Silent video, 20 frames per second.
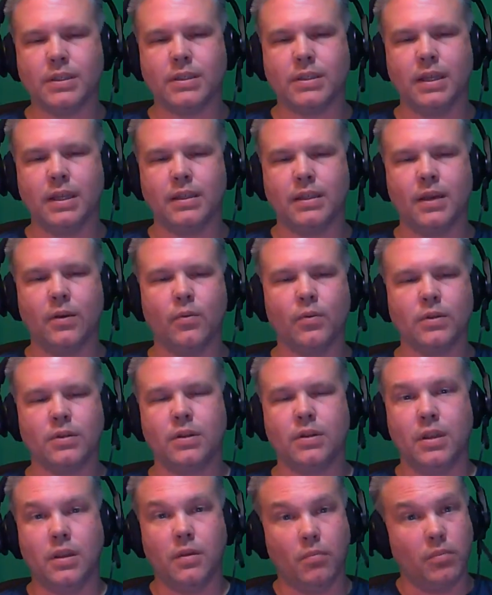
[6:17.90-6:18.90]
that there was
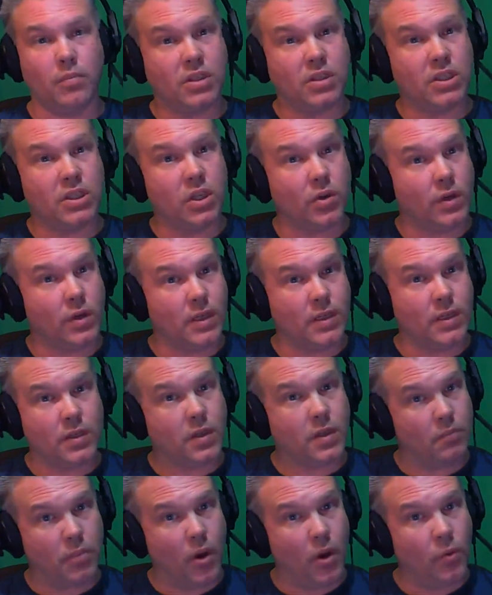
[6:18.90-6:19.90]
the mysterious
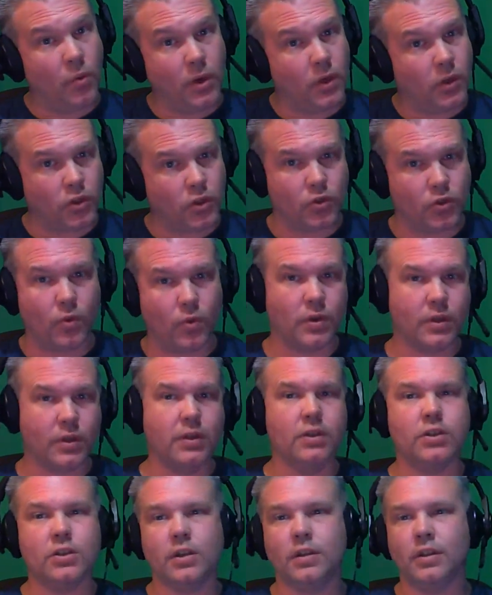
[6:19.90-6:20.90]
component
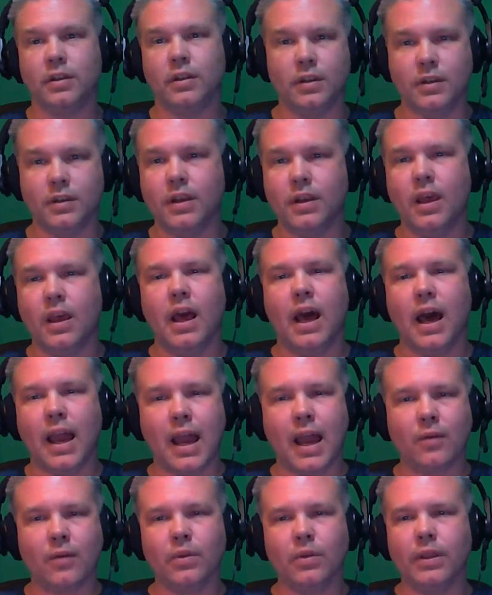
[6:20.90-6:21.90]
shortage, and then
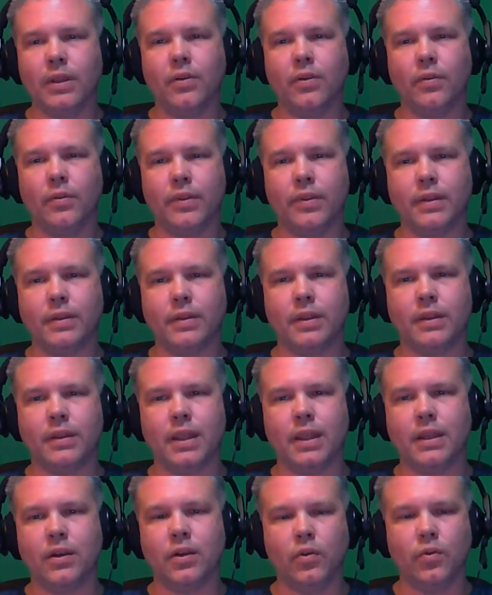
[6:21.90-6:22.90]
I really don't think that
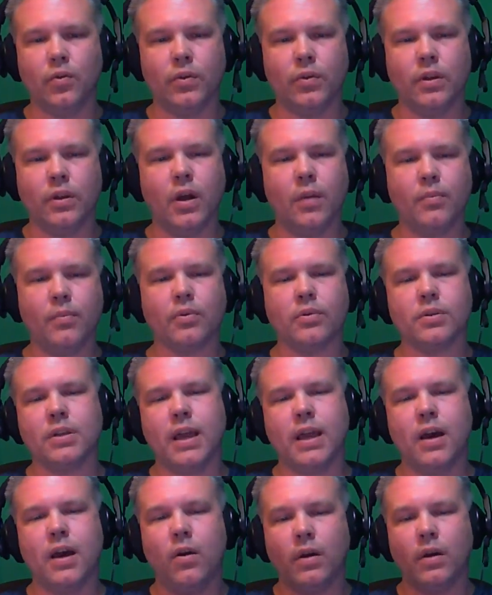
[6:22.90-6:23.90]
they knew the numbers.
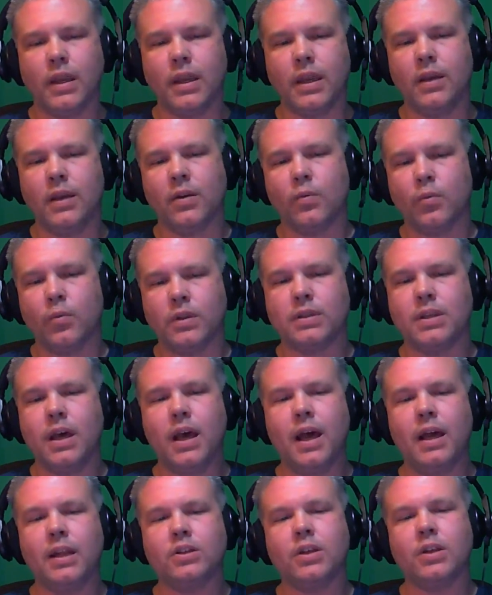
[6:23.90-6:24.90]
Now, here with
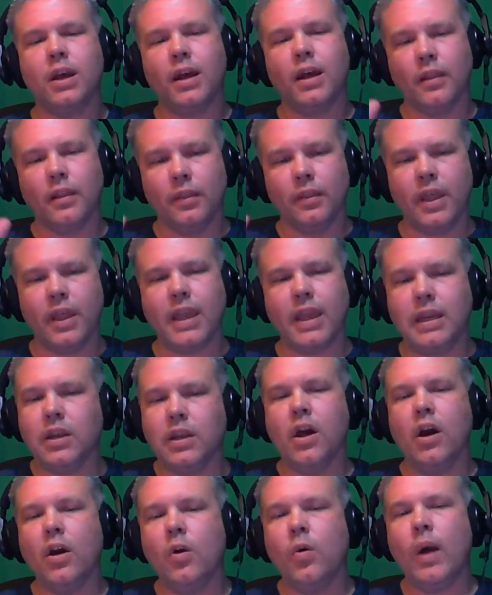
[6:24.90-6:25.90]
Touch, they
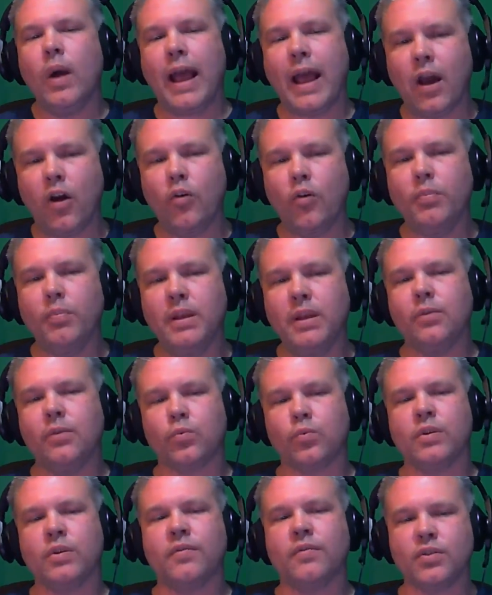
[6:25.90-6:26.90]
know how many
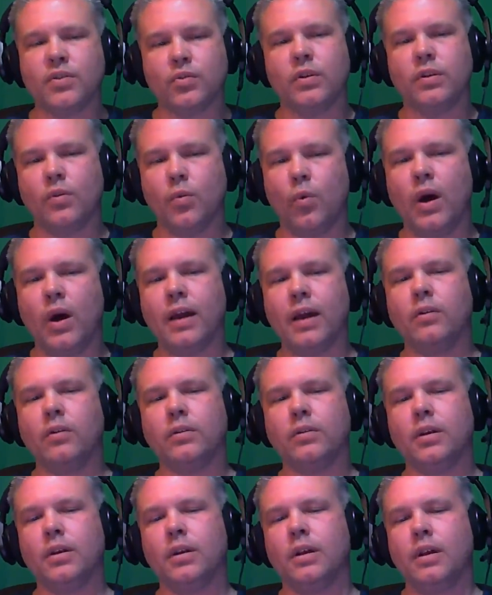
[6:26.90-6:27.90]
Rifts are in the wild.
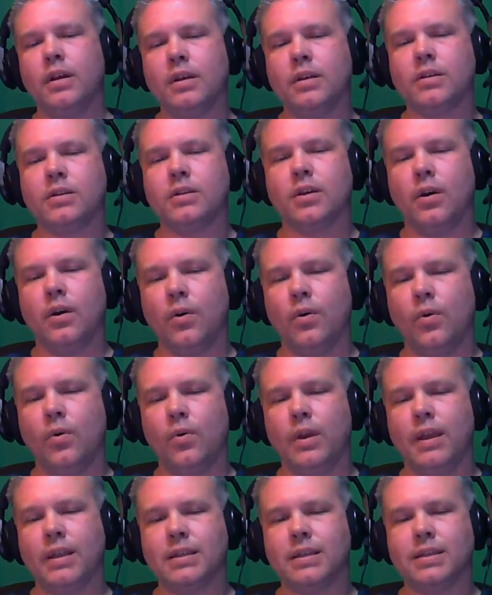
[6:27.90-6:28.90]

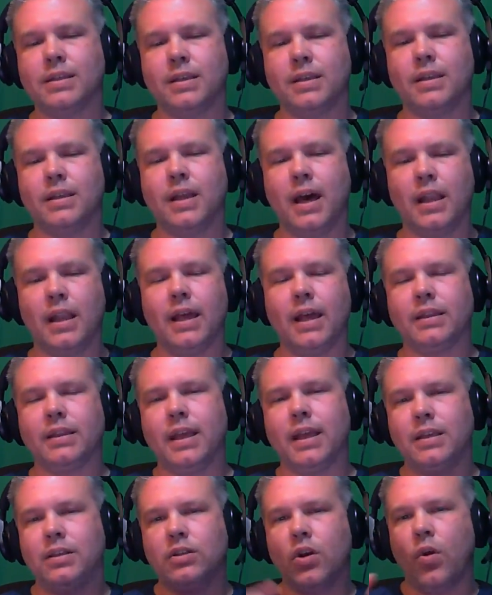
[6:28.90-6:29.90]
So it's not like
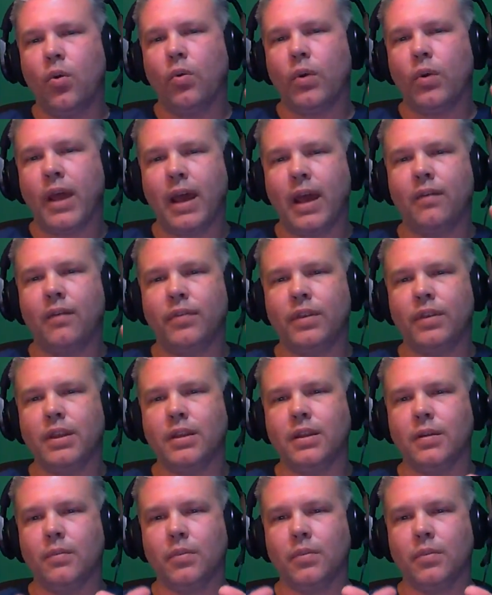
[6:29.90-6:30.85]
they don't have the